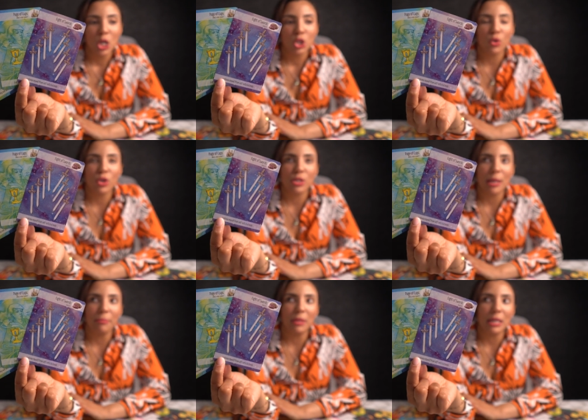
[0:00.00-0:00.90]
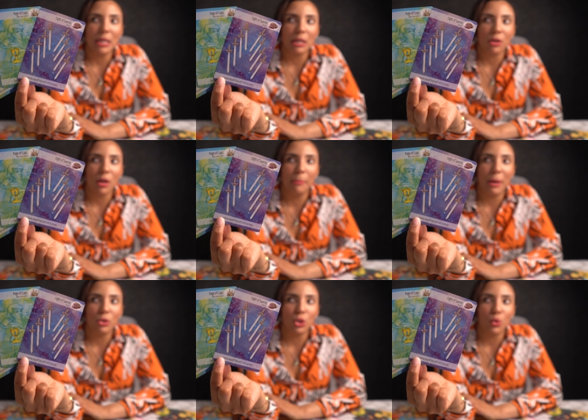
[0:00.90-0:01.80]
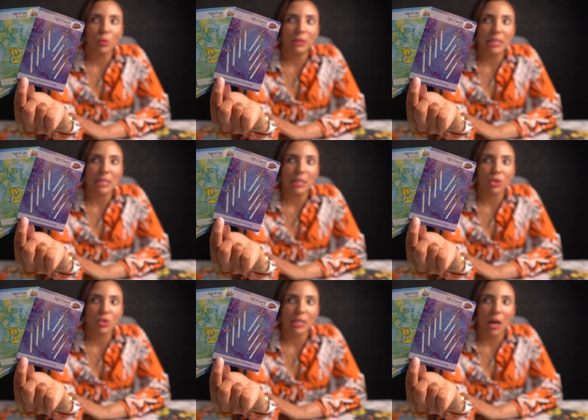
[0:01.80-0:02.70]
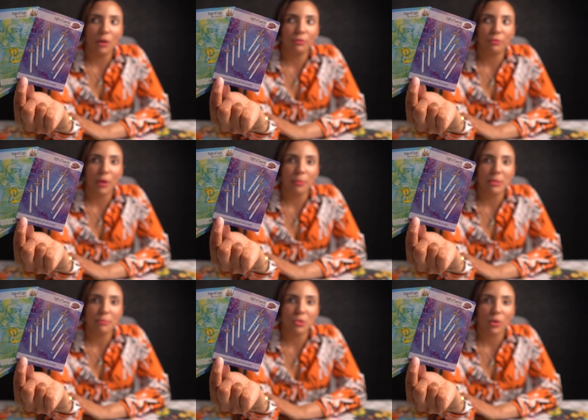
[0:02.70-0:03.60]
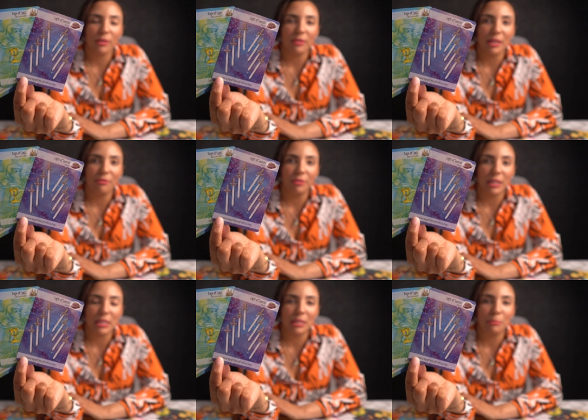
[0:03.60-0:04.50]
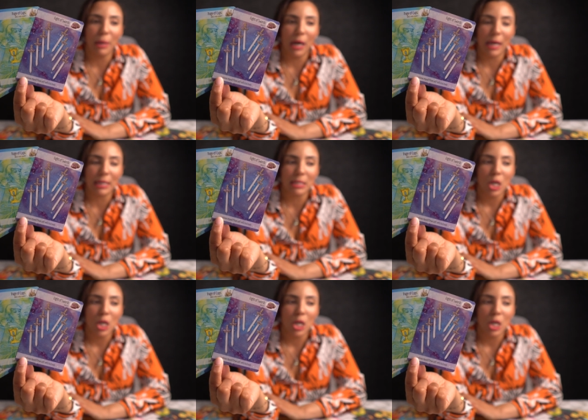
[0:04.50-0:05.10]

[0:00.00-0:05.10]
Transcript: So there's something here about you releasing yourself from some sort of inflicted bind